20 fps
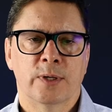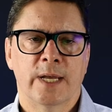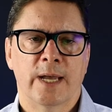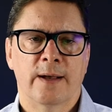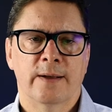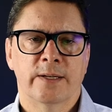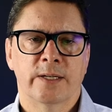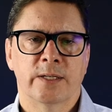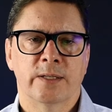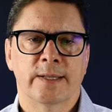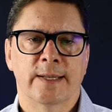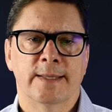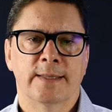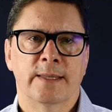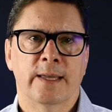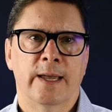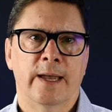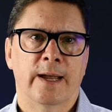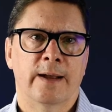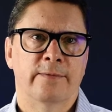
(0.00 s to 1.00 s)
calculate
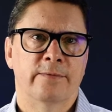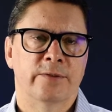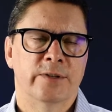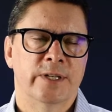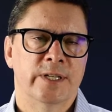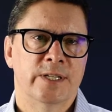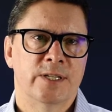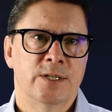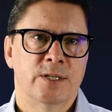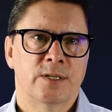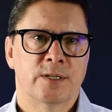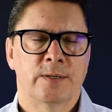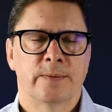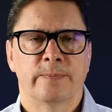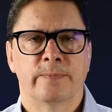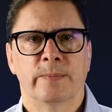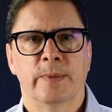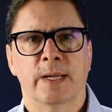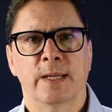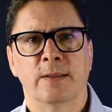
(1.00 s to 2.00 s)
the average
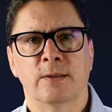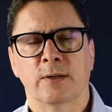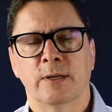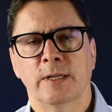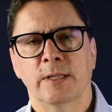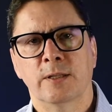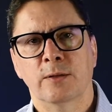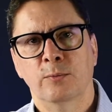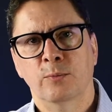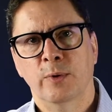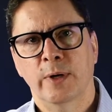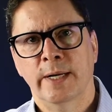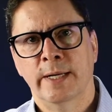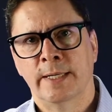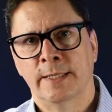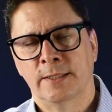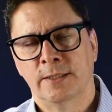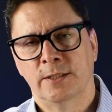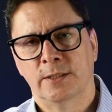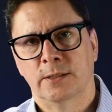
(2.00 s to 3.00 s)
and look at the
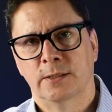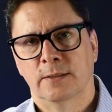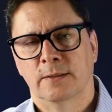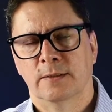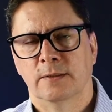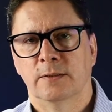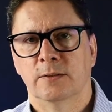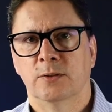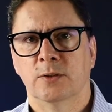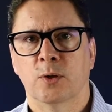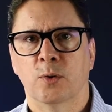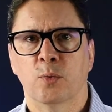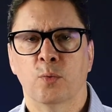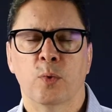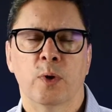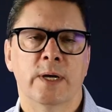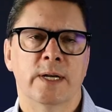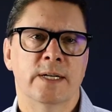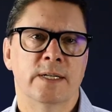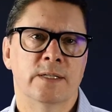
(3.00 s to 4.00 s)
range. So
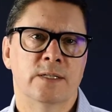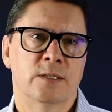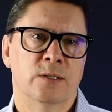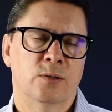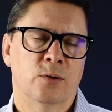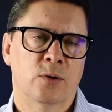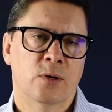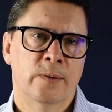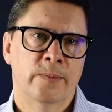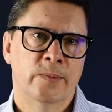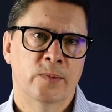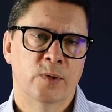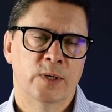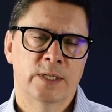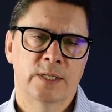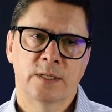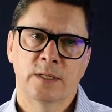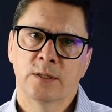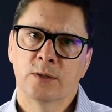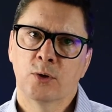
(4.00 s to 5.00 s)
what is norm,
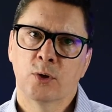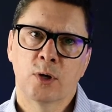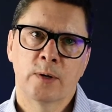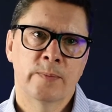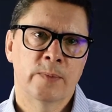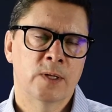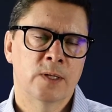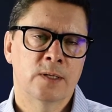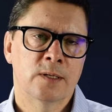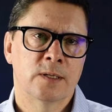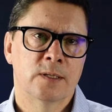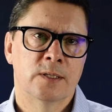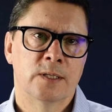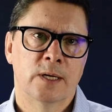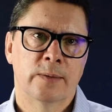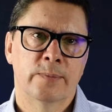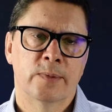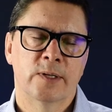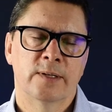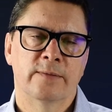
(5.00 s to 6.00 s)
what's the normal
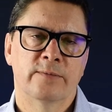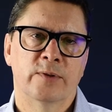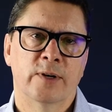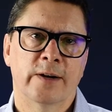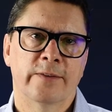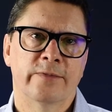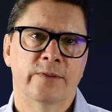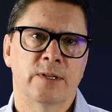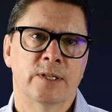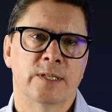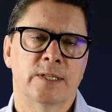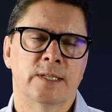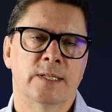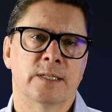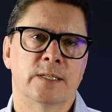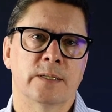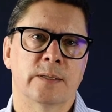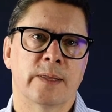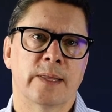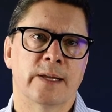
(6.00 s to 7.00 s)
number of
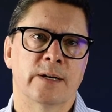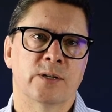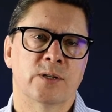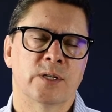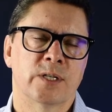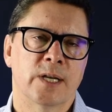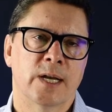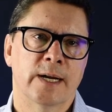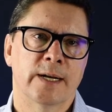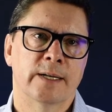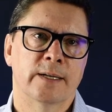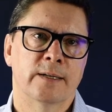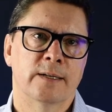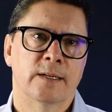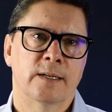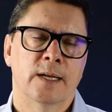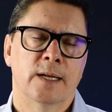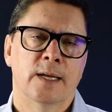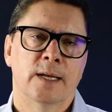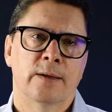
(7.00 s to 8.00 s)
references that are cited
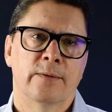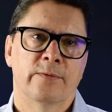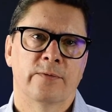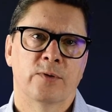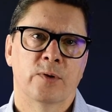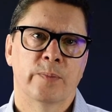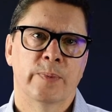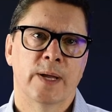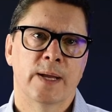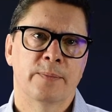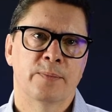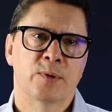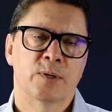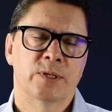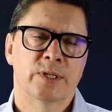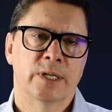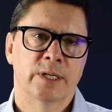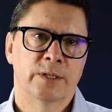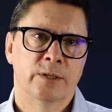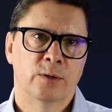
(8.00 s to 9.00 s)
for
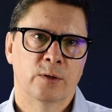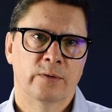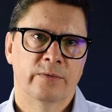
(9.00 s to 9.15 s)
papers in your